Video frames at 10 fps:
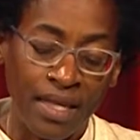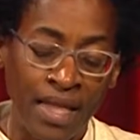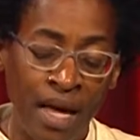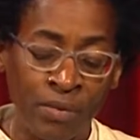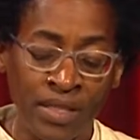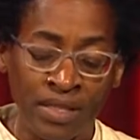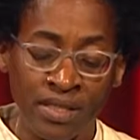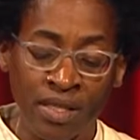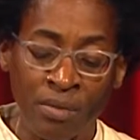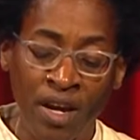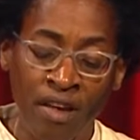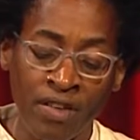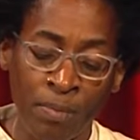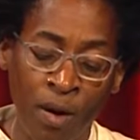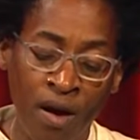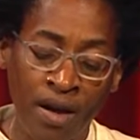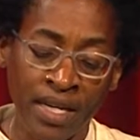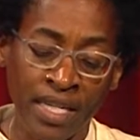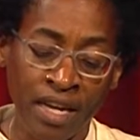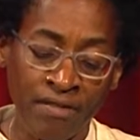That was the summer every
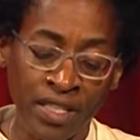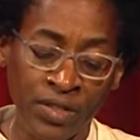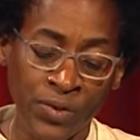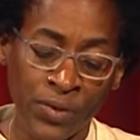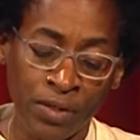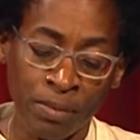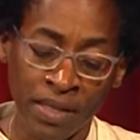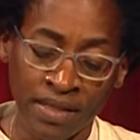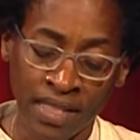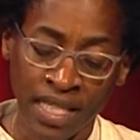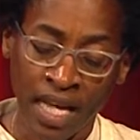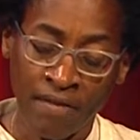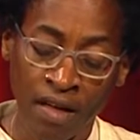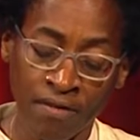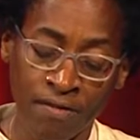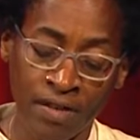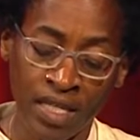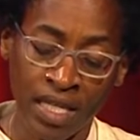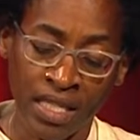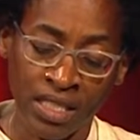park and every school building gave out free
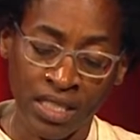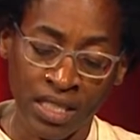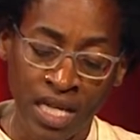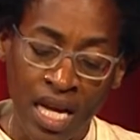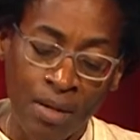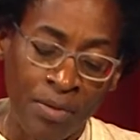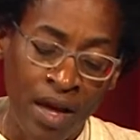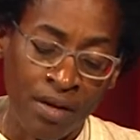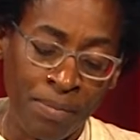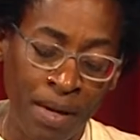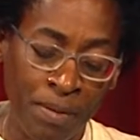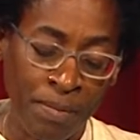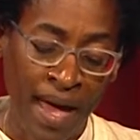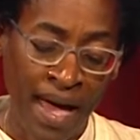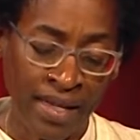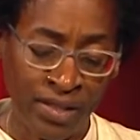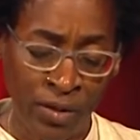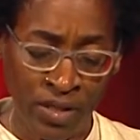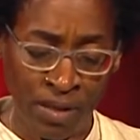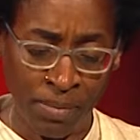lunch, brown paper bags
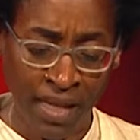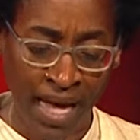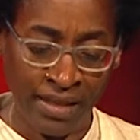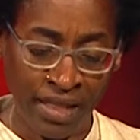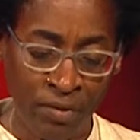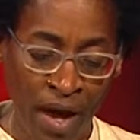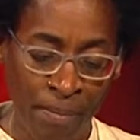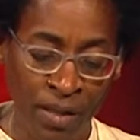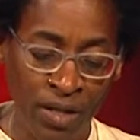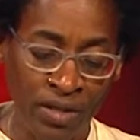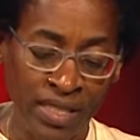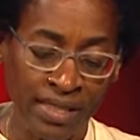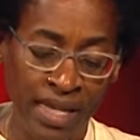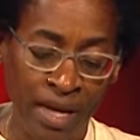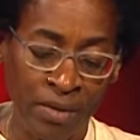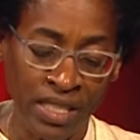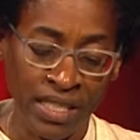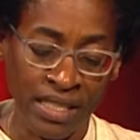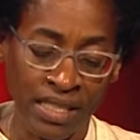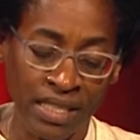holding plastic-wrapped bologna
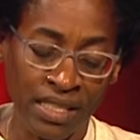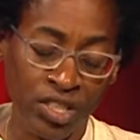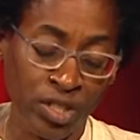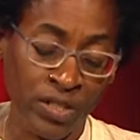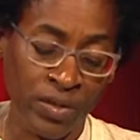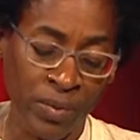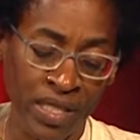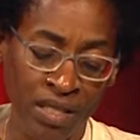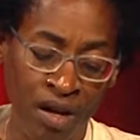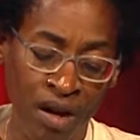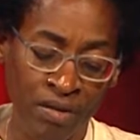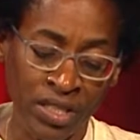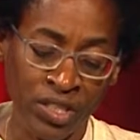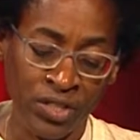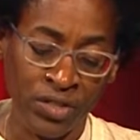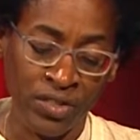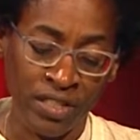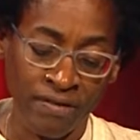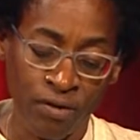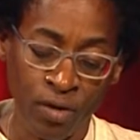sandwiches and sugar-sweetened orange juice
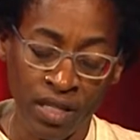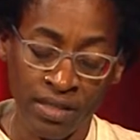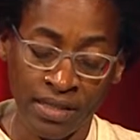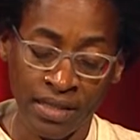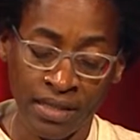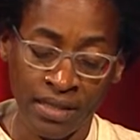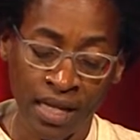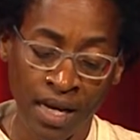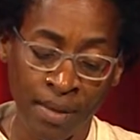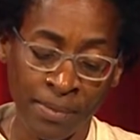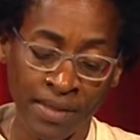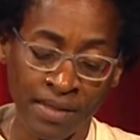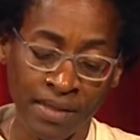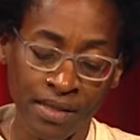in foil-sealed cups.